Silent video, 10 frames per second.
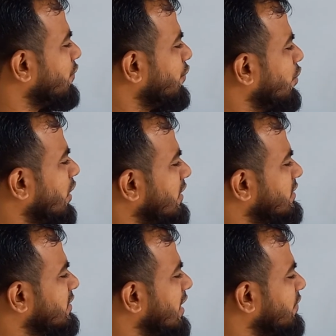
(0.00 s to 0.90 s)
4 and
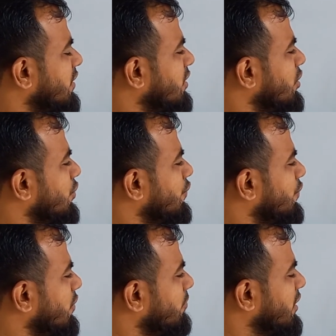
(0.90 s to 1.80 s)
7
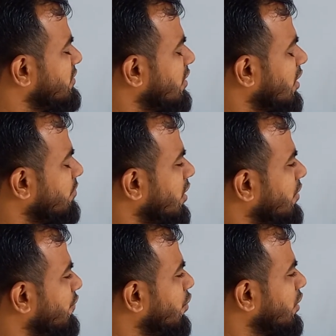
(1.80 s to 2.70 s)
makes the
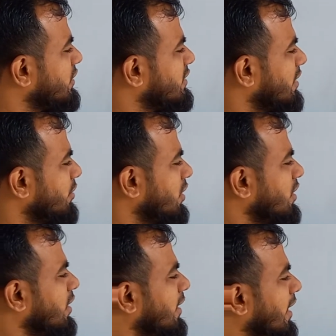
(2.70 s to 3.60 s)
number
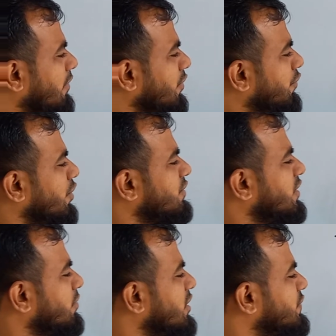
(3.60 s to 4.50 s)
47. After
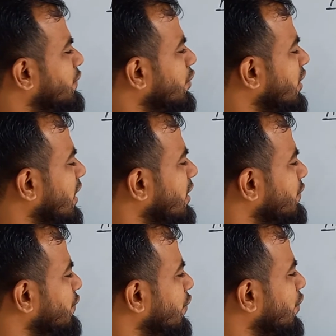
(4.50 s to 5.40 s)
47 is
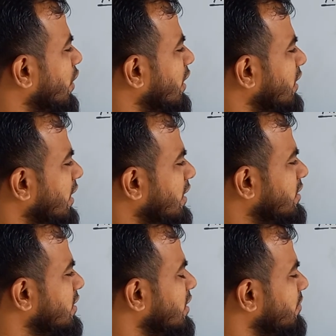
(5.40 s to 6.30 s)
48. 4 and
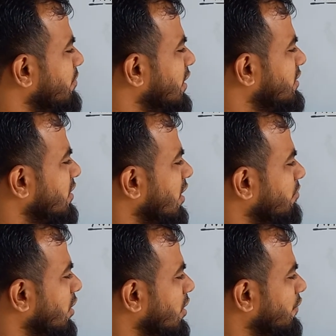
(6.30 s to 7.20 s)
8 makes the
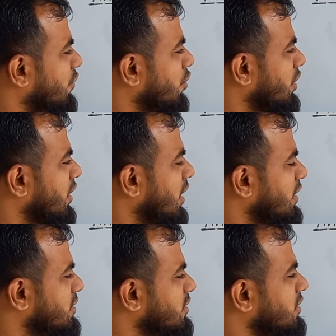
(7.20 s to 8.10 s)
number
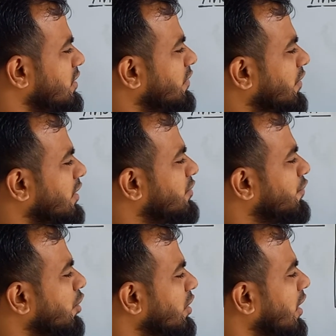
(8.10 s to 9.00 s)
48. Then it's
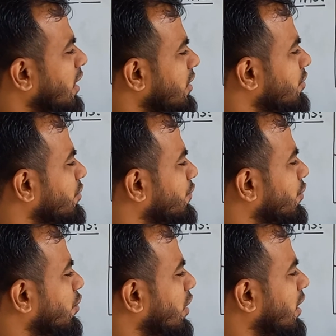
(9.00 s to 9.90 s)
49.
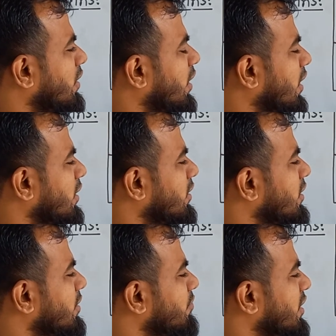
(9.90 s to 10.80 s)
4 and 9
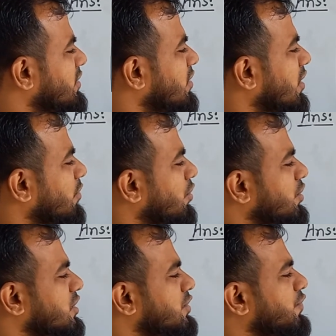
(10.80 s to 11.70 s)
makes the number
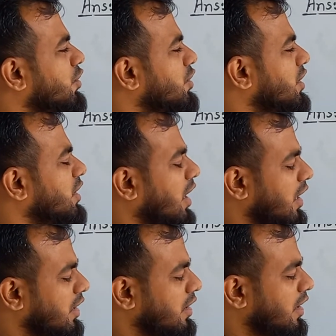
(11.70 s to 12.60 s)
which is
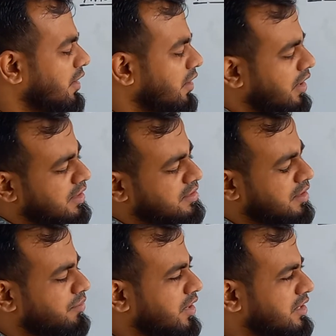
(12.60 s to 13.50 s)
49. And the last
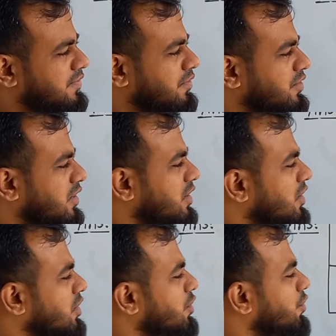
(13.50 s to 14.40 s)
number is 50,
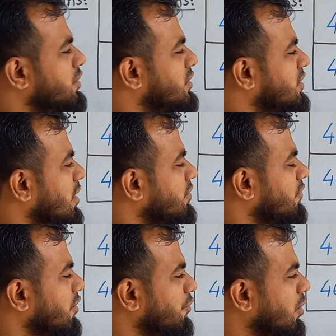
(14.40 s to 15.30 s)
which is comes
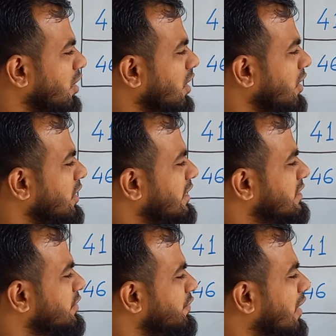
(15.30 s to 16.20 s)
after 49
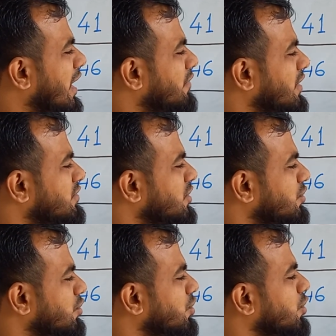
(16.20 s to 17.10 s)
is 5 and
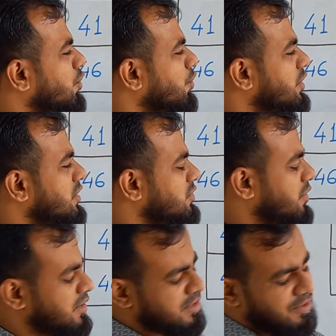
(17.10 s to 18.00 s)
0, which is
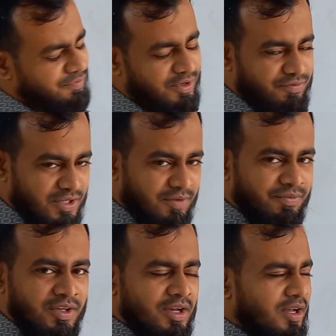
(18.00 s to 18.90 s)
makes 50.
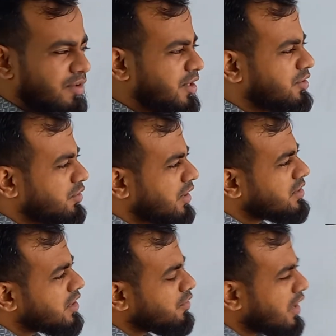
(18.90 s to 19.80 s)
The
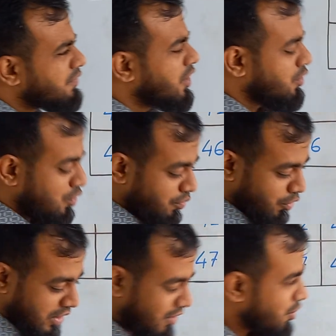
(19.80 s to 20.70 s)
students, you have the
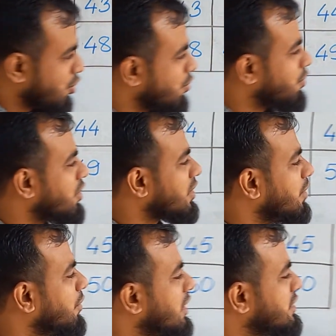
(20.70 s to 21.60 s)
homework. Your homework
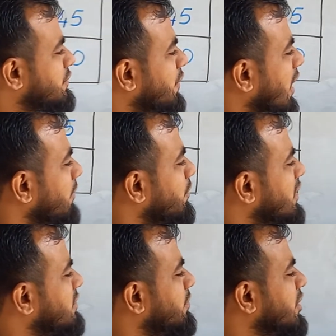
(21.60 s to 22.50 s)
number is 5.
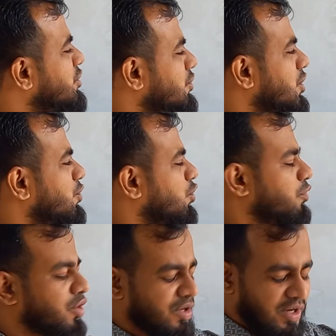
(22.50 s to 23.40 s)
Please mention your
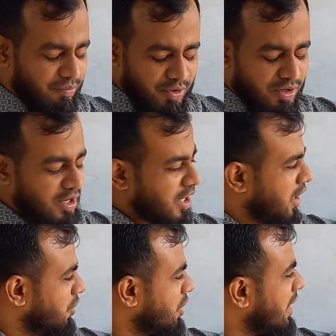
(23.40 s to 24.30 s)
homework number
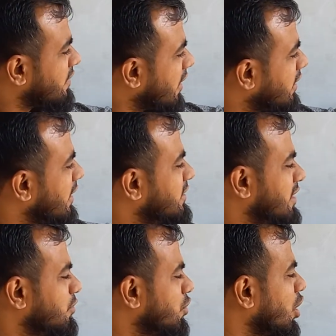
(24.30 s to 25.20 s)
in your assigned
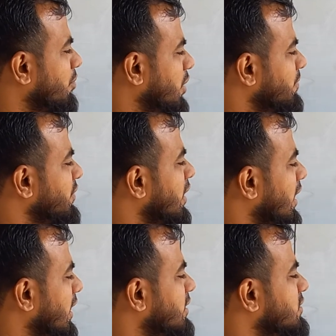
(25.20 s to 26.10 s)
SW copy,
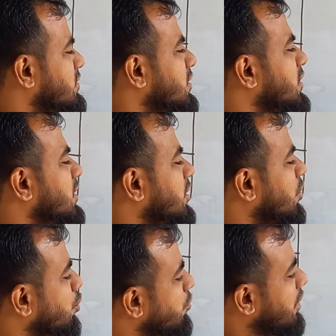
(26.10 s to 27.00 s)
and
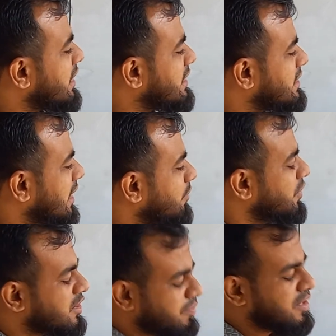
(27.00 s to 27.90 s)
the homework is same.
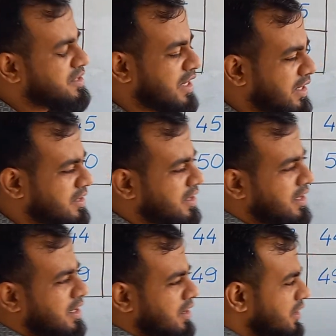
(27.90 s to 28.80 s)
This means that
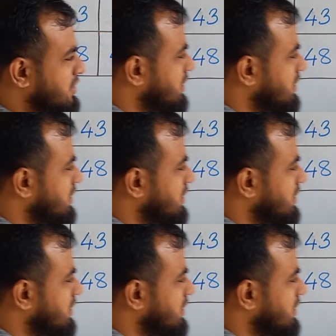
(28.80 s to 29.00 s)
this